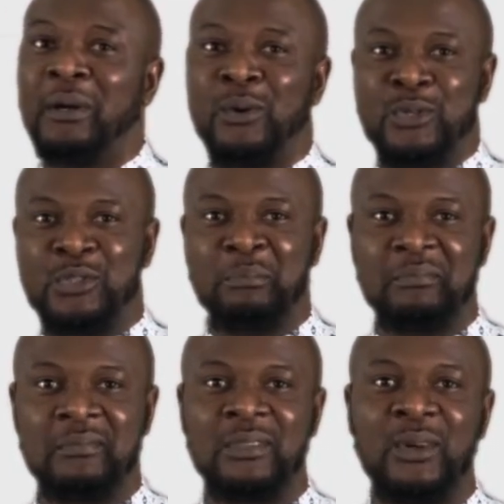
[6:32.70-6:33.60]
awesome.
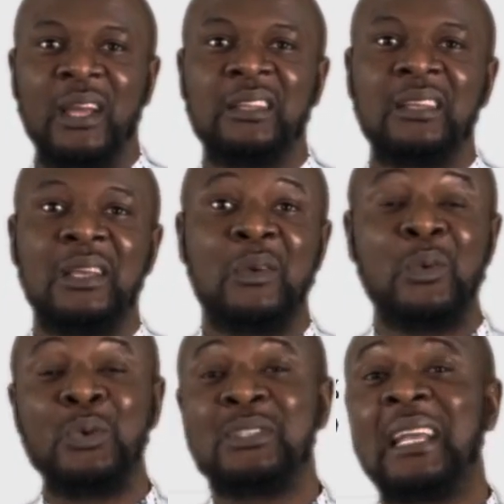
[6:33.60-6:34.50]
All right, we
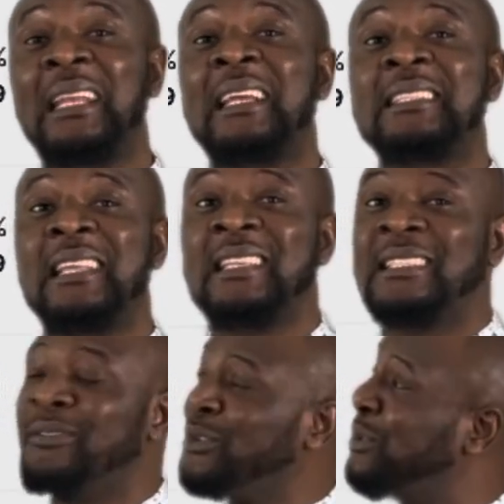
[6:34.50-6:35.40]
will see an
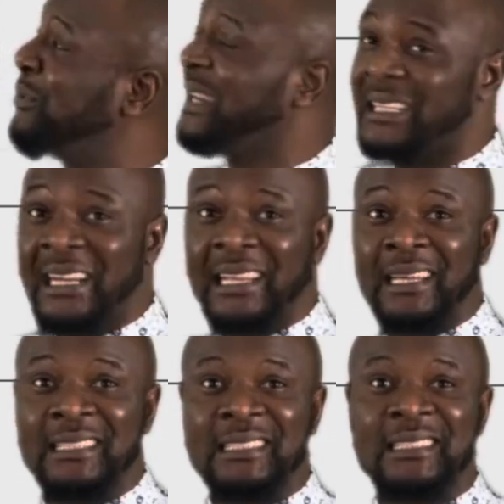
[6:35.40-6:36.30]
extensive univariate
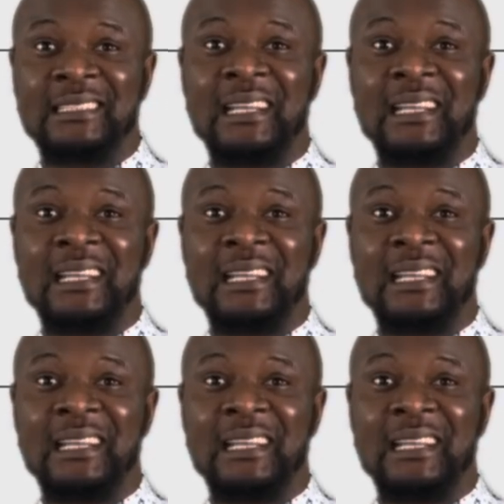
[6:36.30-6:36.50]
analysis